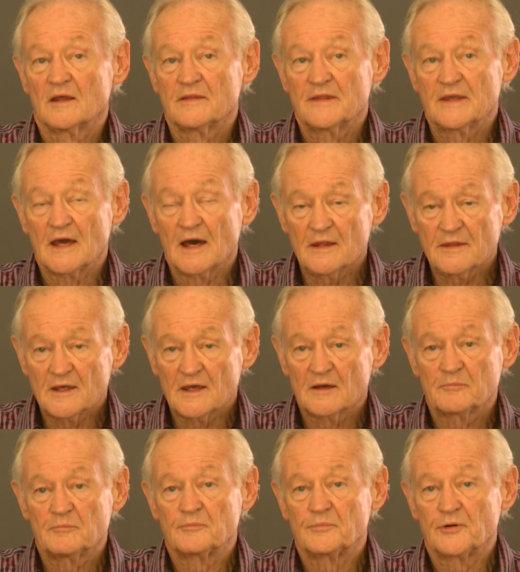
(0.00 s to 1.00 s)
The
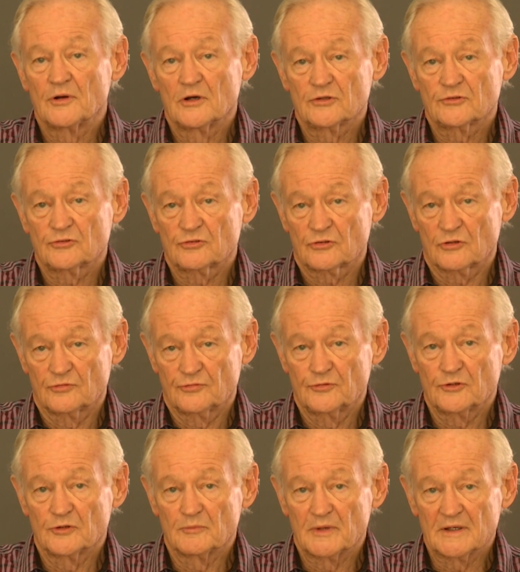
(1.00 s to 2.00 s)
other branch of
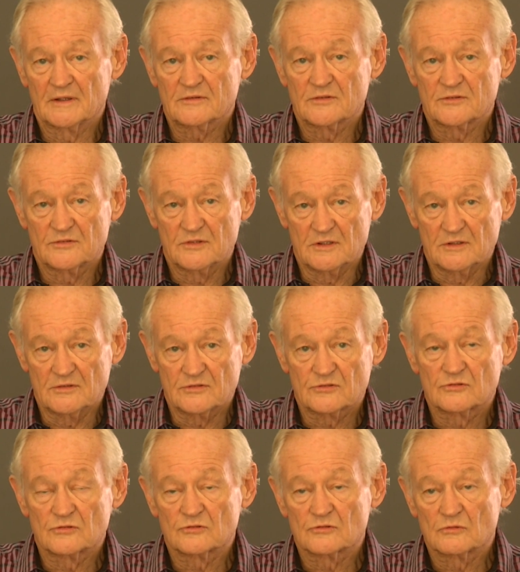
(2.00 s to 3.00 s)
foot and mouth
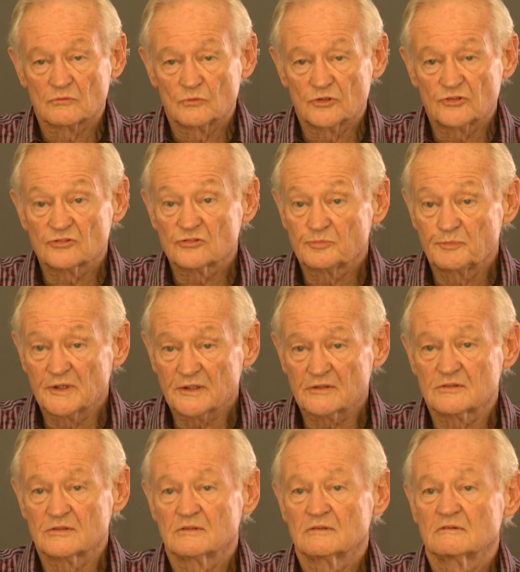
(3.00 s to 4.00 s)
disease, which
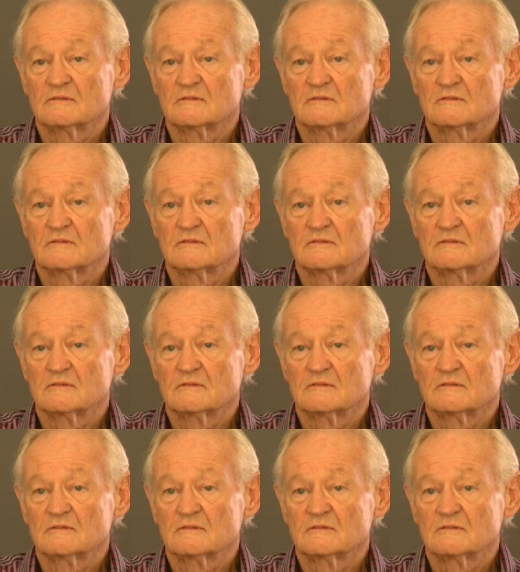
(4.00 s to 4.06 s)
split